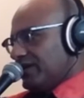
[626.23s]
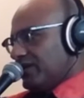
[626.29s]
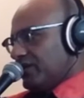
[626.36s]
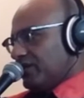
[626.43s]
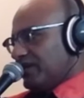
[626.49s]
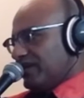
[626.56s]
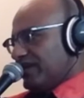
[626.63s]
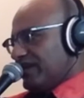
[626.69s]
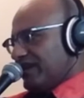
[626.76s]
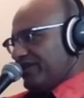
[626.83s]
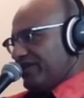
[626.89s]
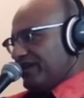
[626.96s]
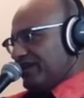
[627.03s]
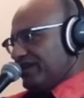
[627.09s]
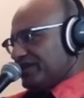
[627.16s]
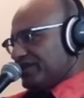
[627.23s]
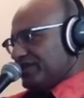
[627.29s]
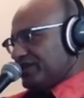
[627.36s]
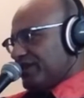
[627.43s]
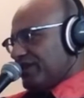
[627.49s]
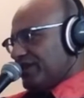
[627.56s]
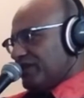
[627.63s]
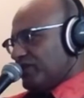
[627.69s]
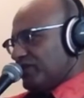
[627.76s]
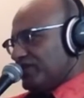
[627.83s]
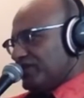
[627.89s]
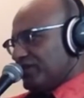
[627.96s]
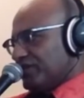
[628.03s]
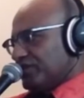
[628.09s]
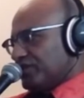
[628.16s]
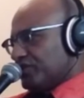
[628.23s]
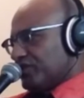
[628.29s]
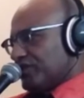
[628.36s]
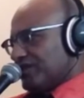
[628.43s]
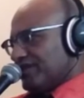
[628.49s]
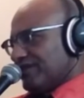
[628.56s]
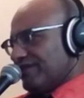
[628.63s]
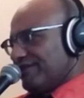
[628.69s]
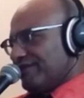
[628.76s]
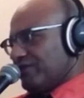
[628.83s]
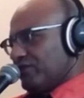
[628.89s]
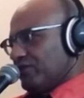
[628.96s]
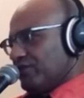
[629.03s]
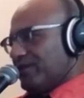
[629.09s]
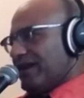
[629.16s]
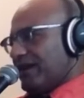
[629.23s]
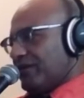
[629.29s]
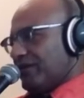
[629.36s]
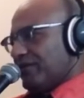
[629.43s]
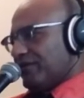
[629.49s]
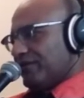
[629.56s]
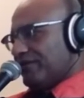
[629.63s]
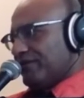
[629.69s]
Only that I think it's time we demonstrate the full power of